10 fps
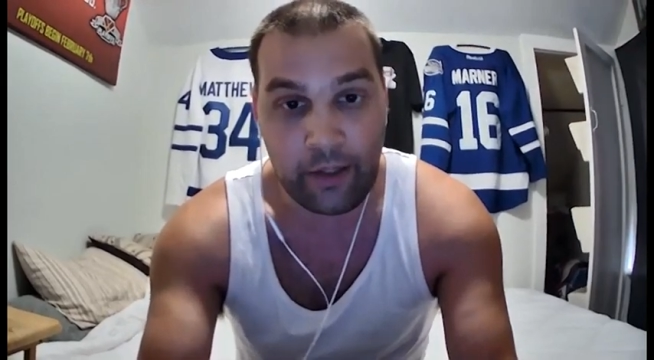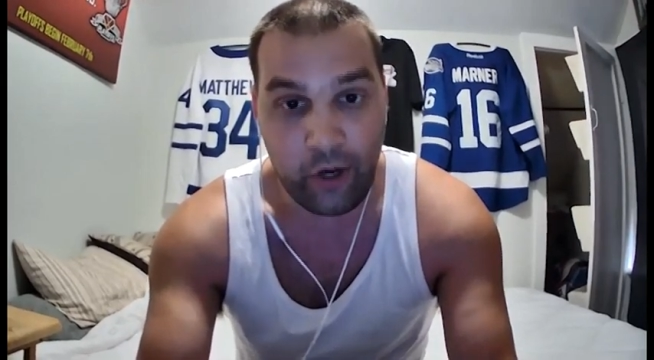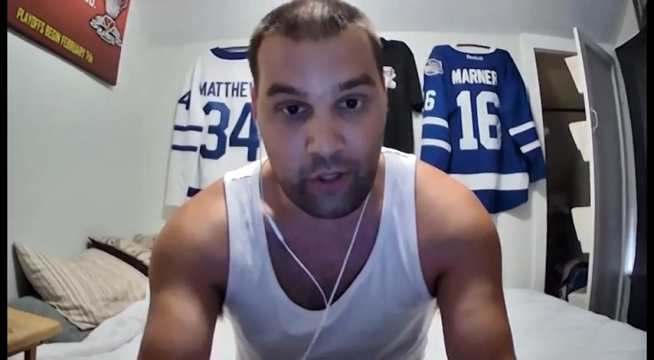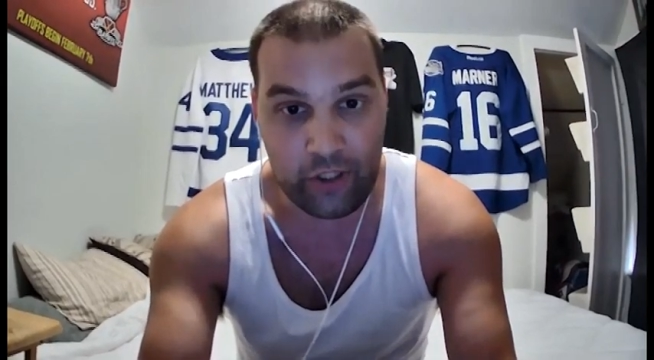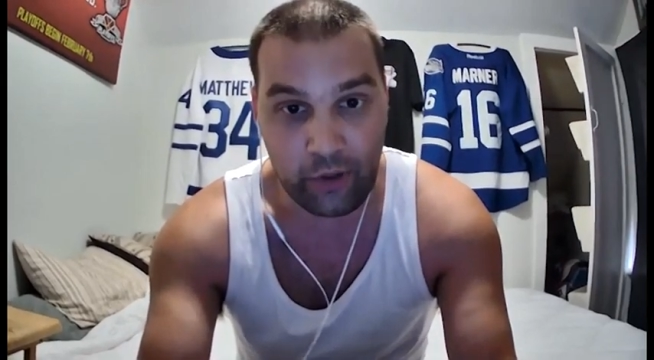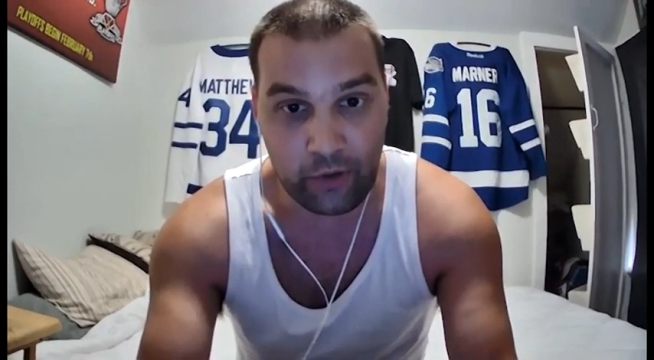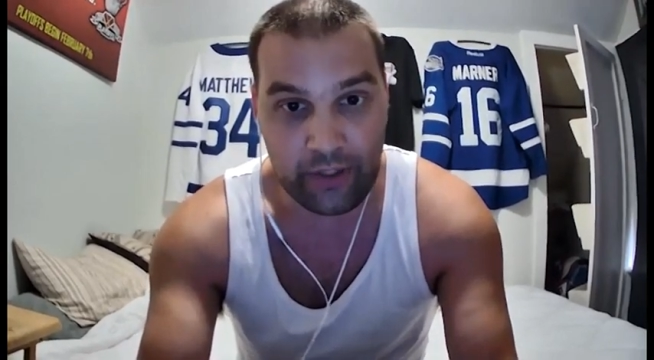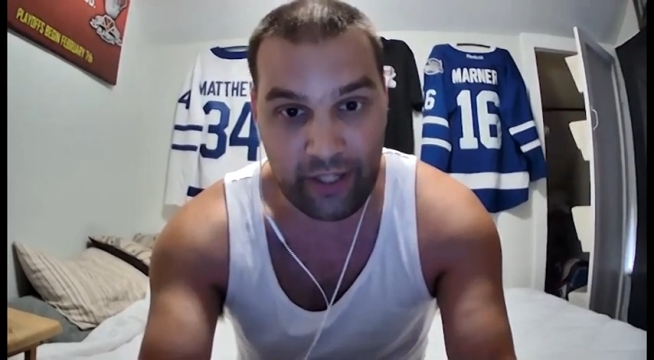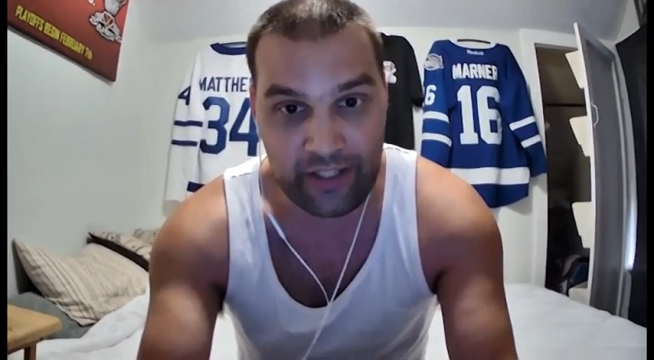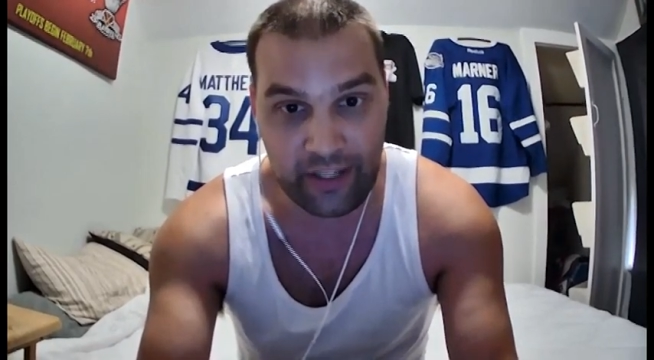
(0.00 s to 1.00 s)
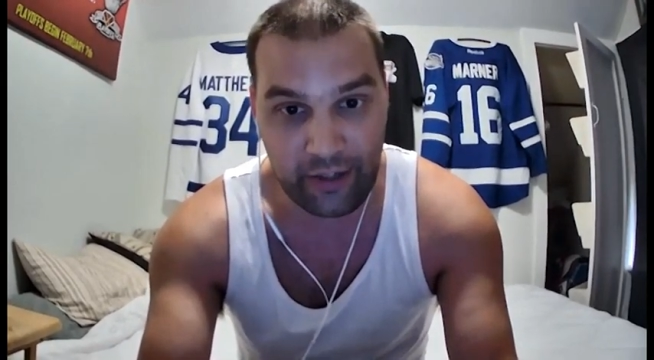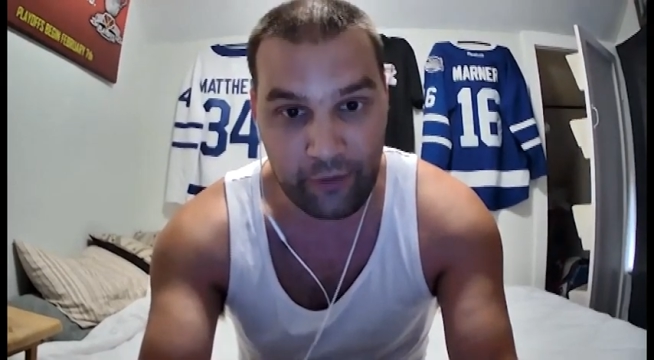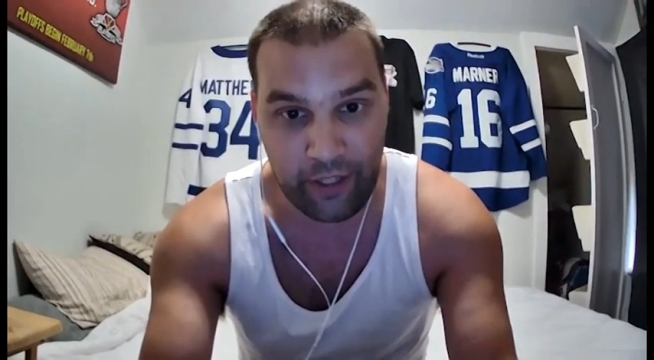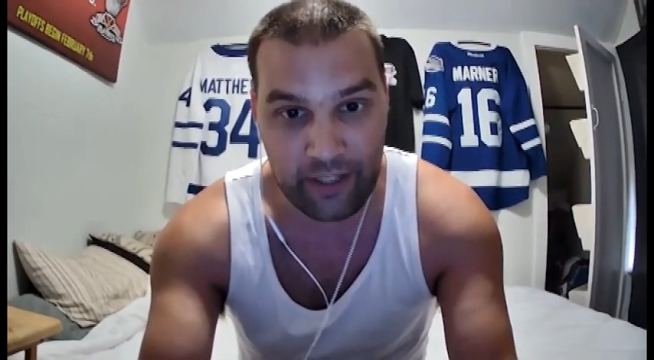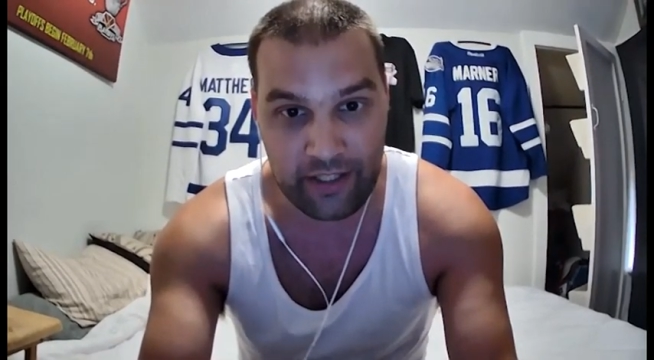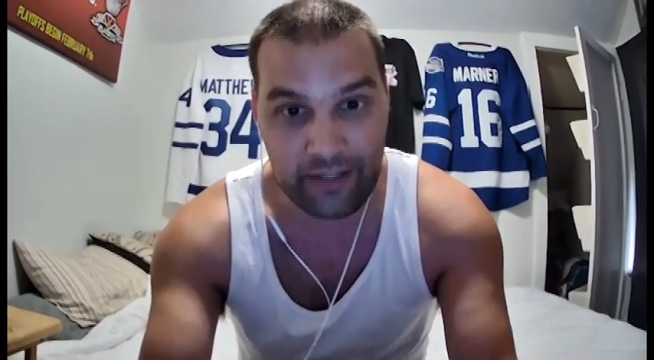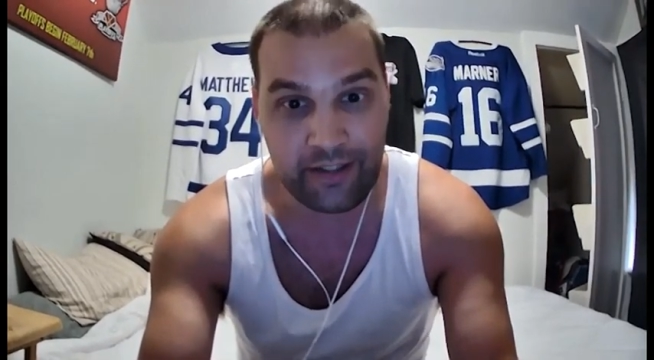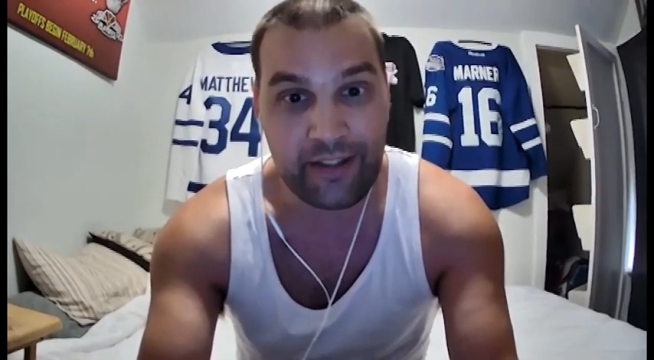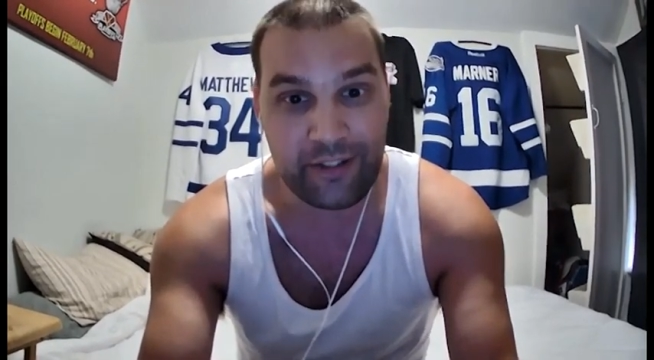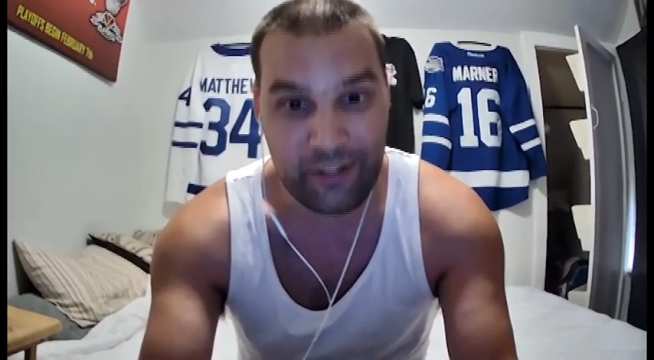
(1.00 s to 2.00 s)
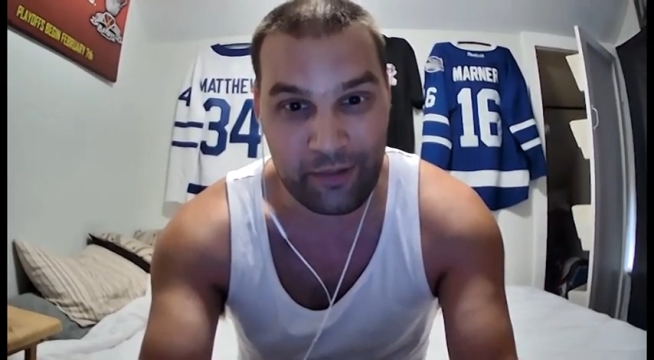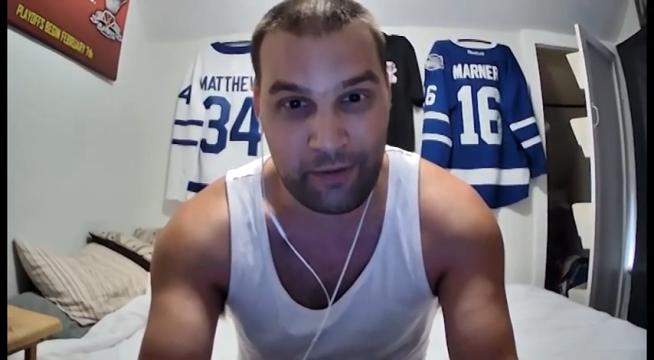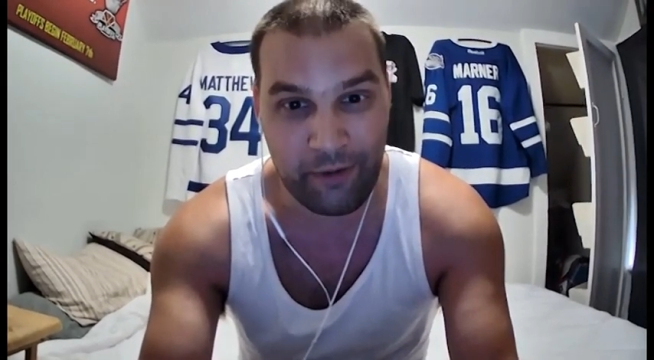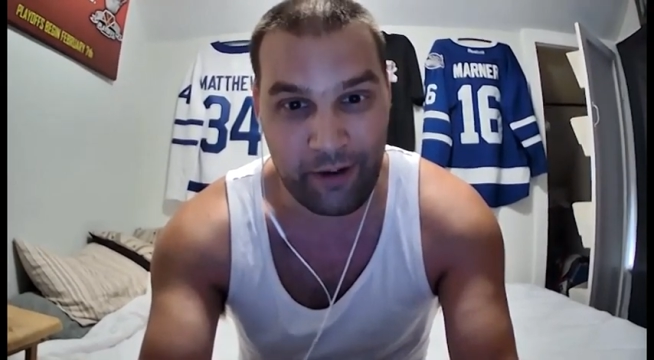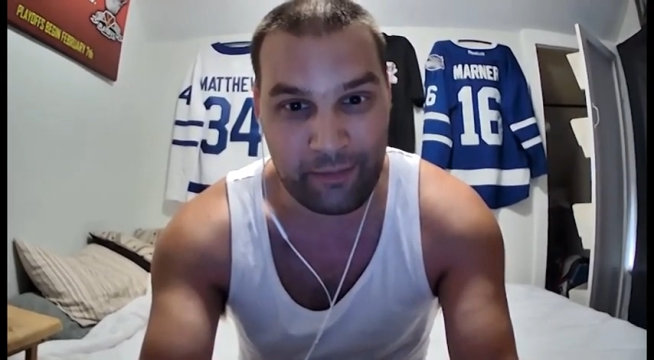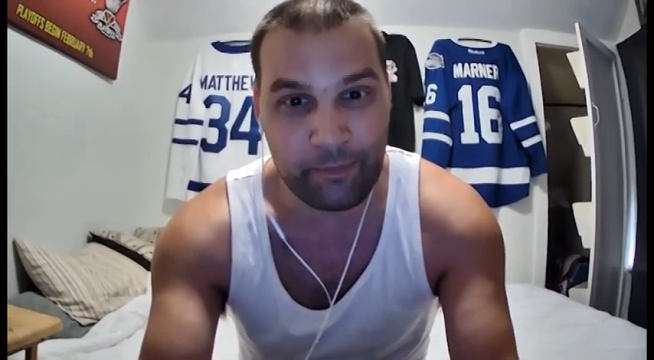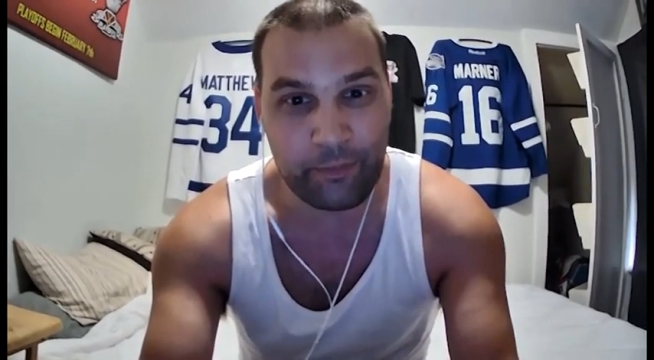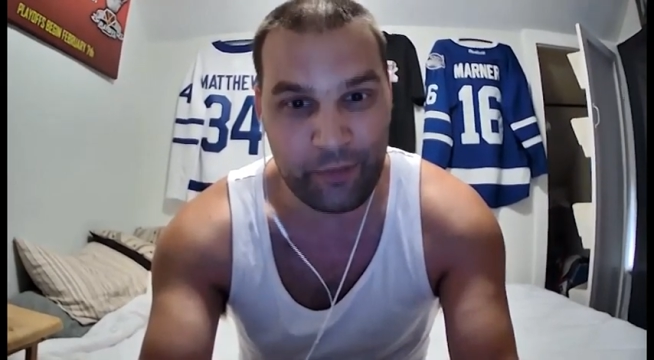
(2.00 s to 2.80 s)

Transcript: Also, get excited for this. It's going to be fun.